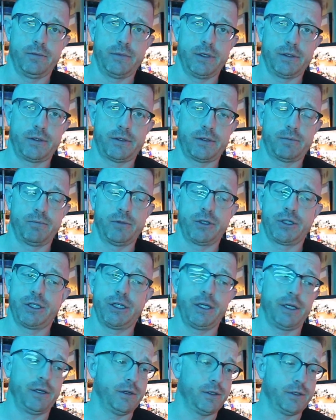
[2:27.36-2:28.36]
This
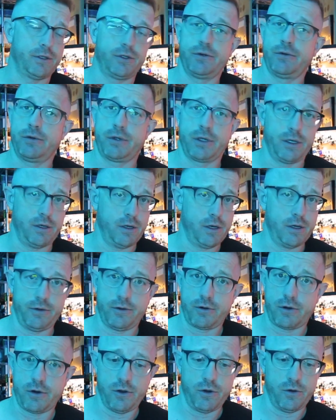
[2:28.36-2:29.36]
machine is doing it on
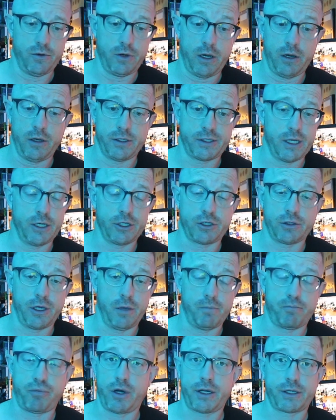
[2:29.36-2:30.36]
their own, and
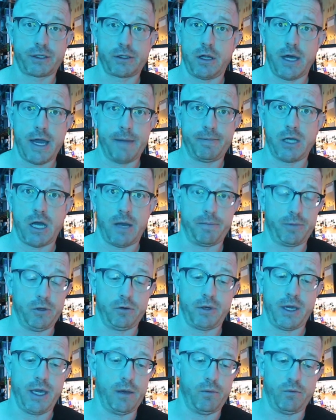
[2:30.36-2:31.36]
essentially it bricks the laptop.
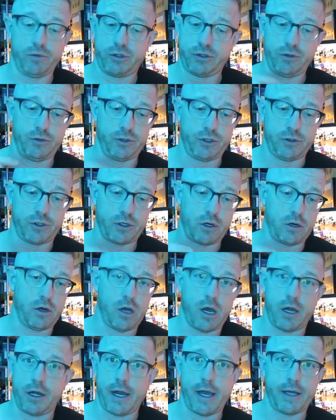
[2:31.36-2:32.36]
You can't, as soon as you turn
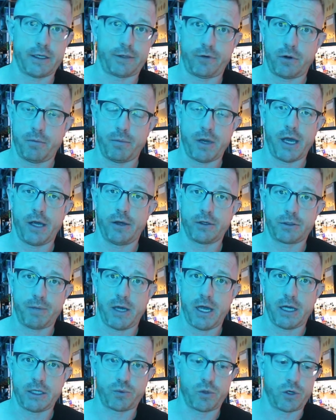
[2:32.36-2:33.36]
it on, it asks for a BIOS
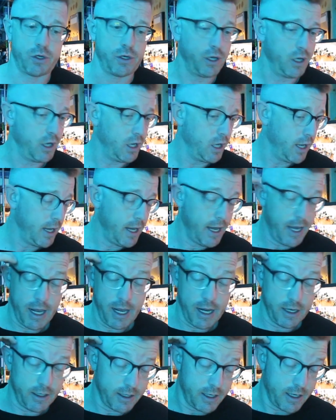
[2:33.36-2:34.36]
password,
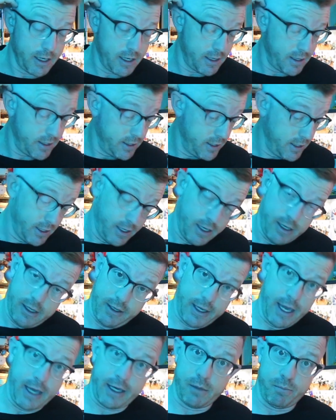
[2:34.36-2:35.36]
and
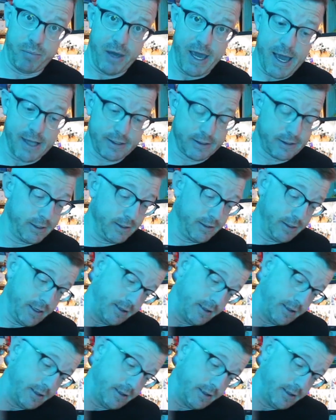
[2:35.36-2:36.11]
can't get past it